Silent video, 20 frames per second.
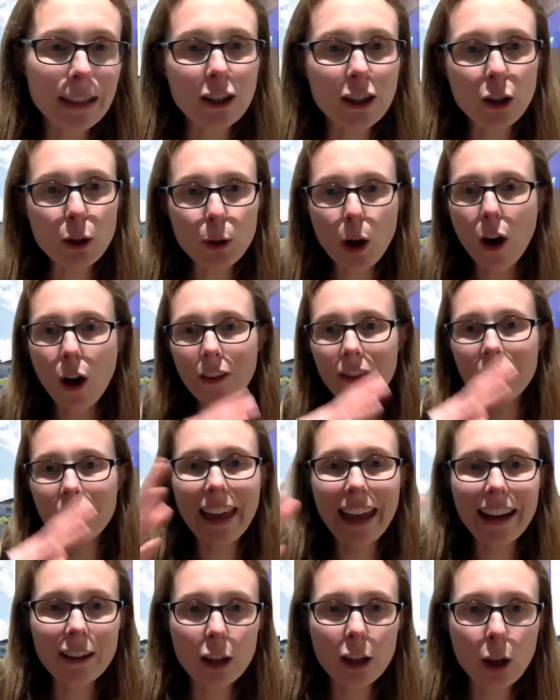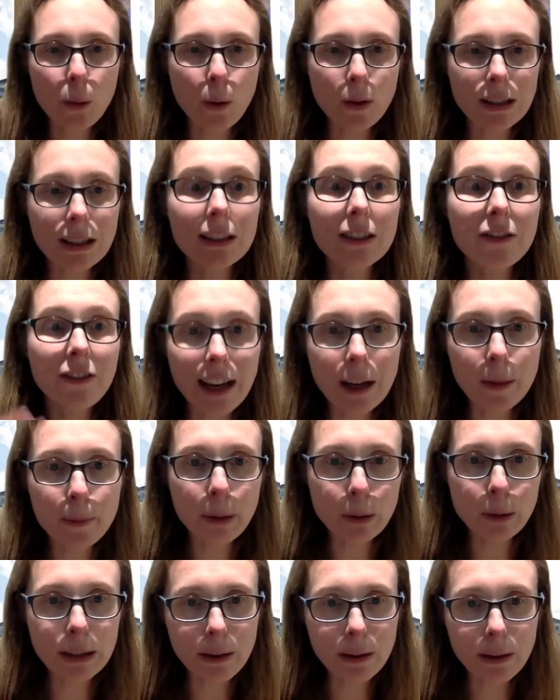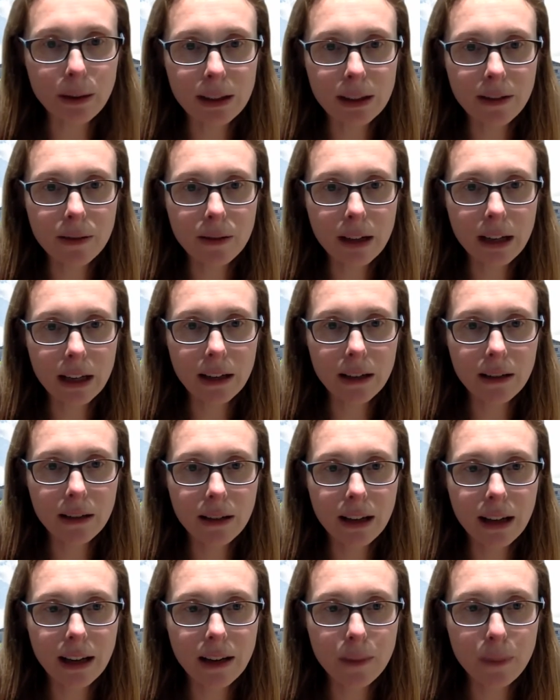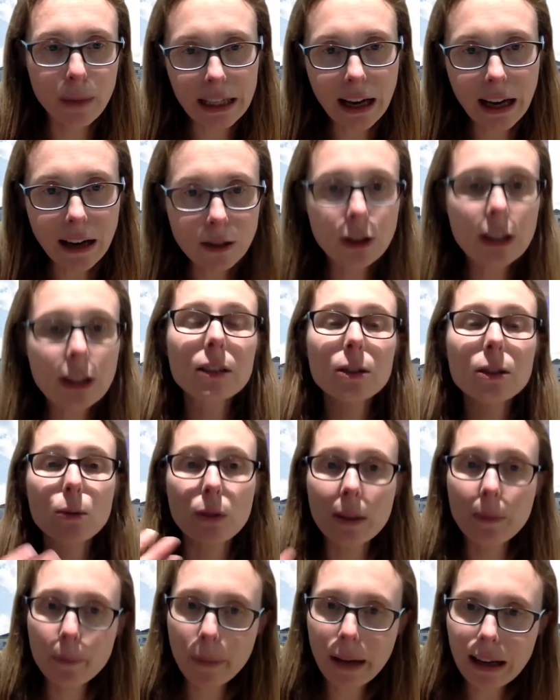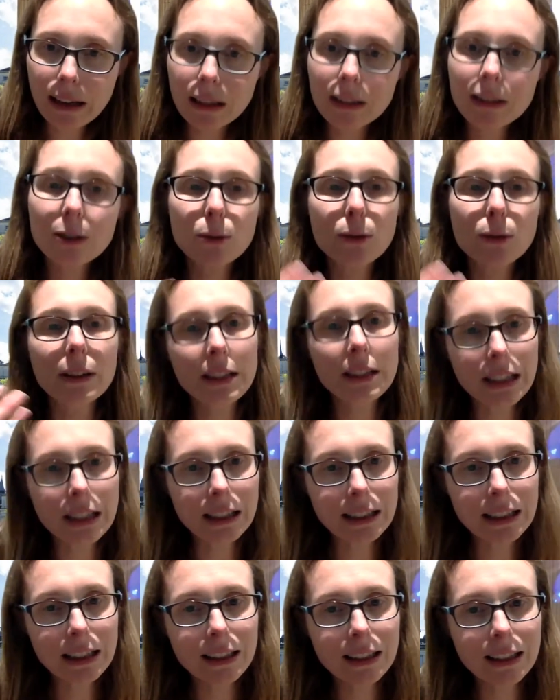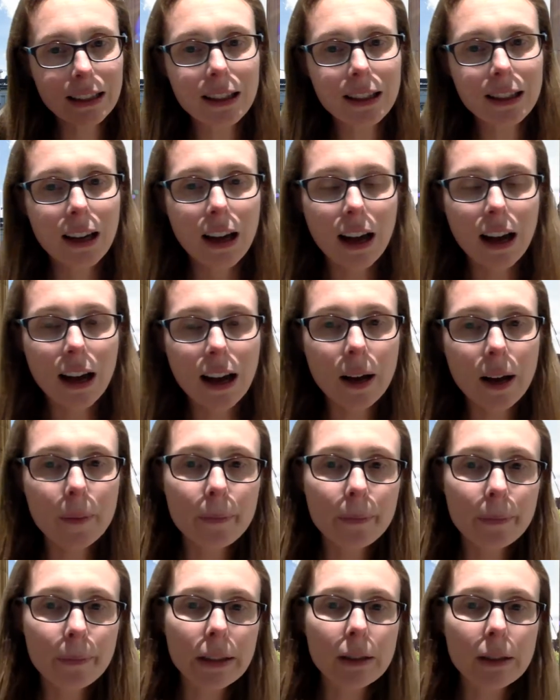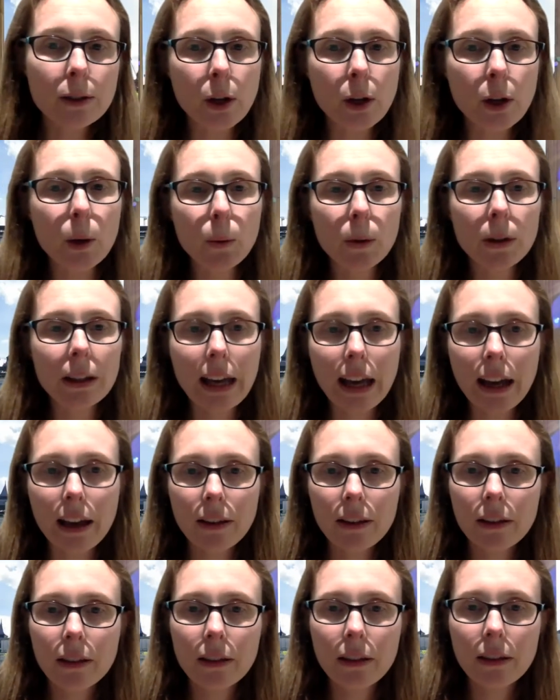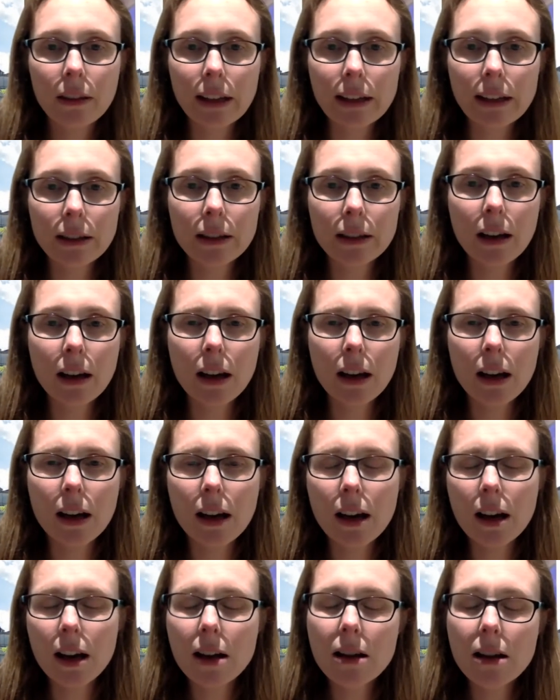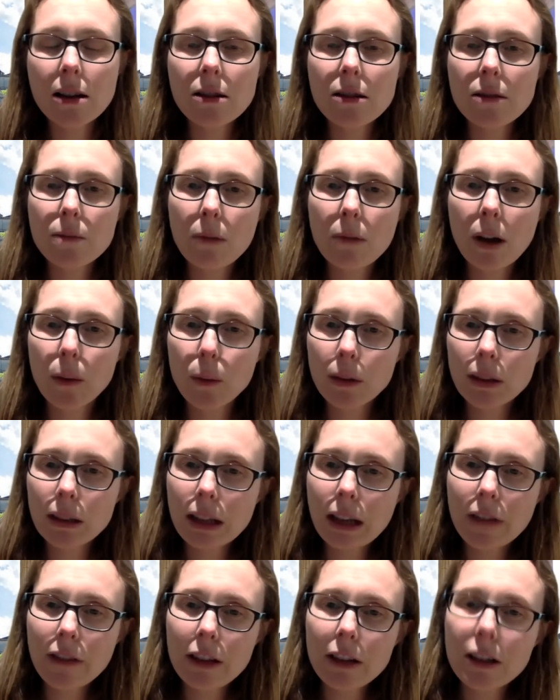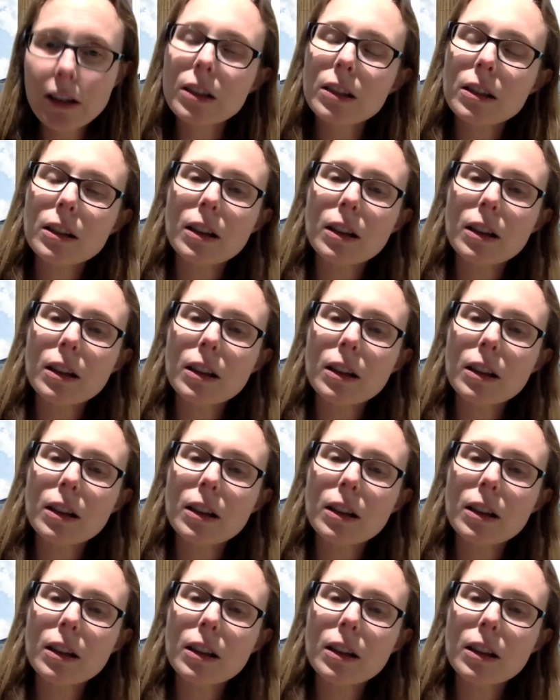that you can't then go on to develop your skills in pediatrics or in balance or in tinnitus. So yeah, there's you might want to have a look